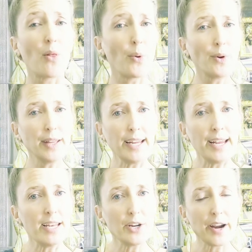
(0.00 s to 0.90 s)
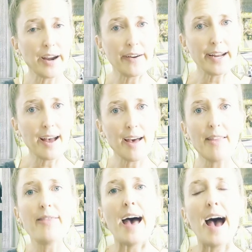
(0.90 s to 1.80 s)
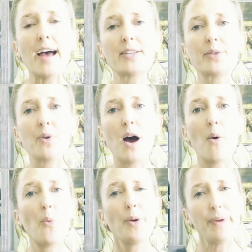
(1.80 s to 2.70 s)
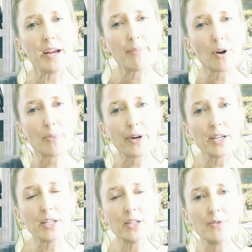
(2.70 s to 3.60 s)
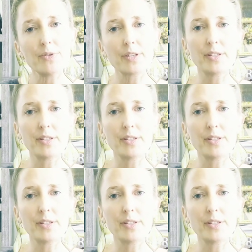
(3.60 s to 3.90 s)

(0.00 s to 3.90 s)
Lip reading: locally in your area that would be appropriate to use.